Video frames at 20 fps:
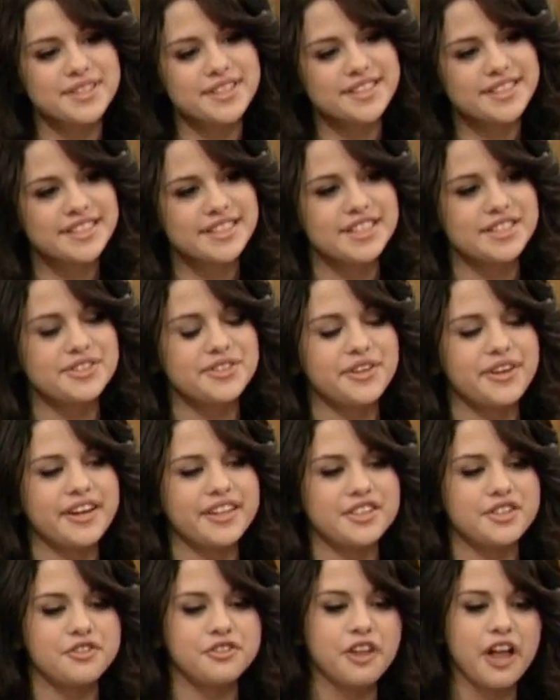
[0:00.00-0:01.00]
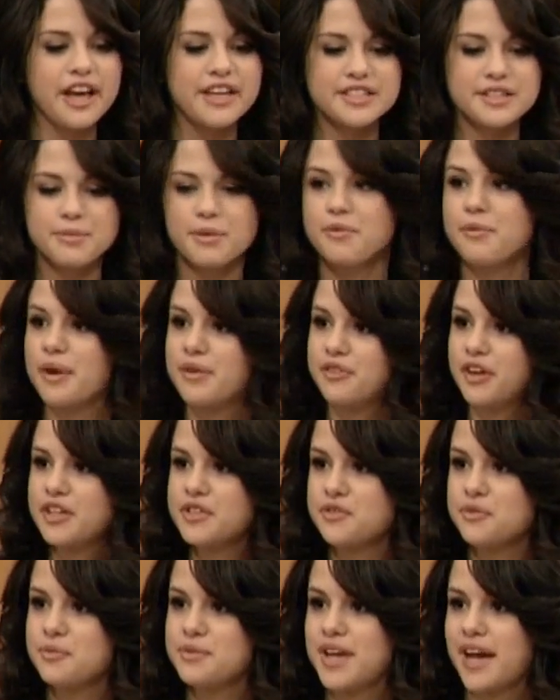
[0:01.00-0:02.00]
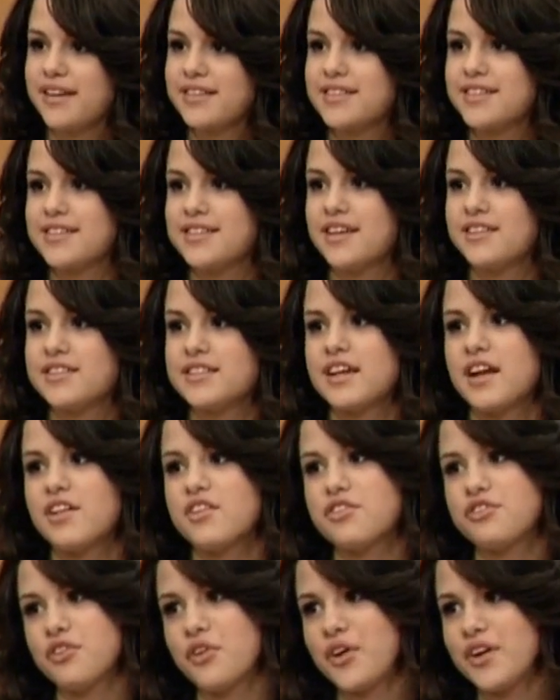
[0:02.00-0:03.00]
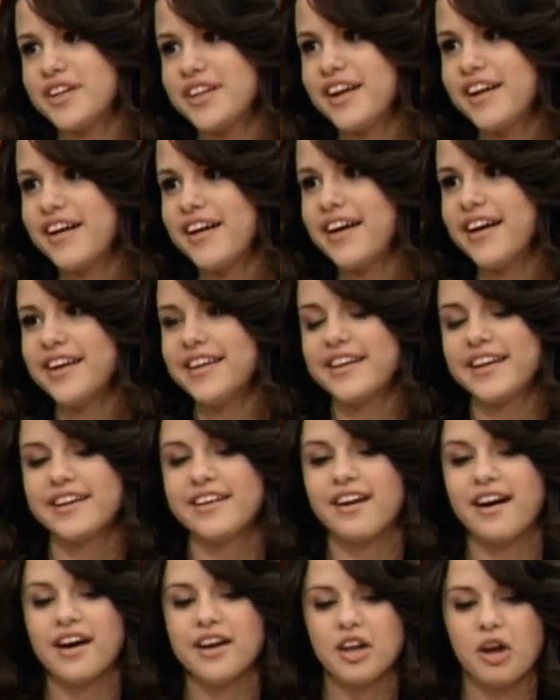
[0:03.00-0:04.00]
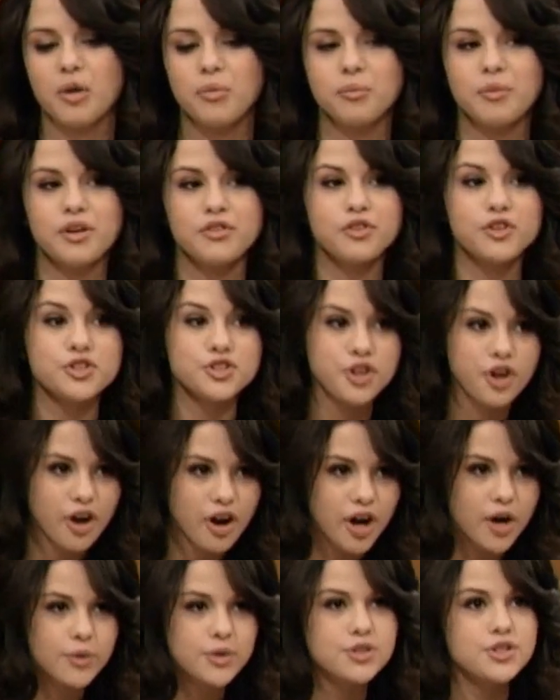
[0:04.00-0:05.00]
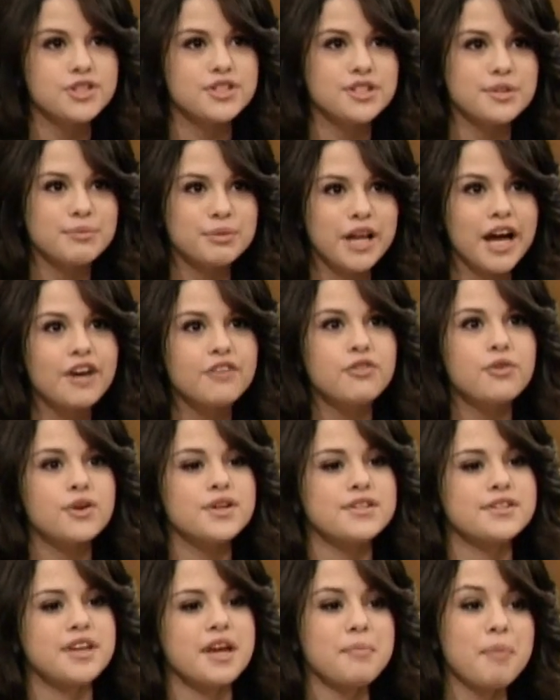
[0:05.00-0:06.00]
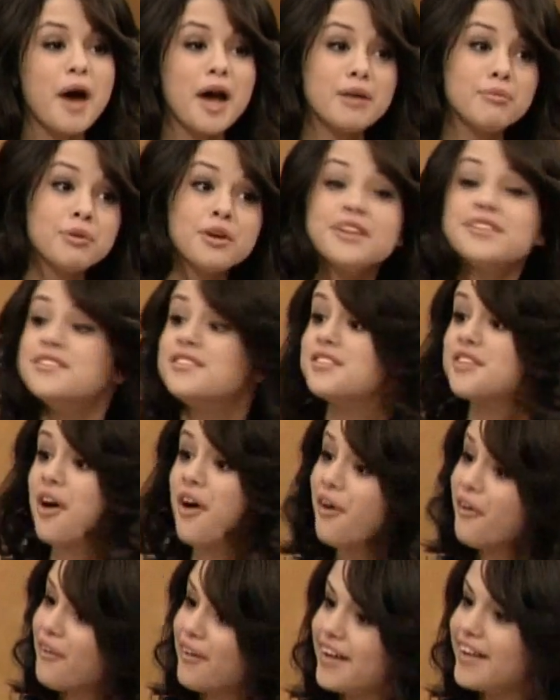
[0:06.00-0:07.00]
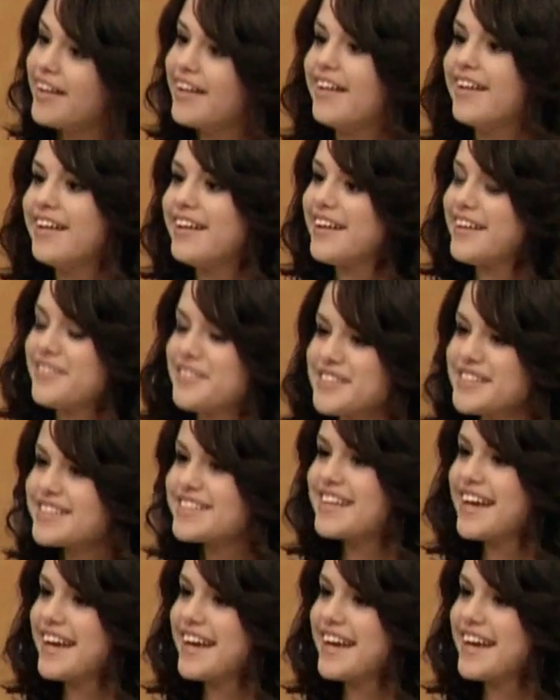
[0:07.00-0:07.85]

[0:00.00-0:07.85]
a sweet 16, so I got to fly some of my friends from Texas out to oh, California. Oh, And I got um, my first car, which is a black Ford Escape hybrid. So A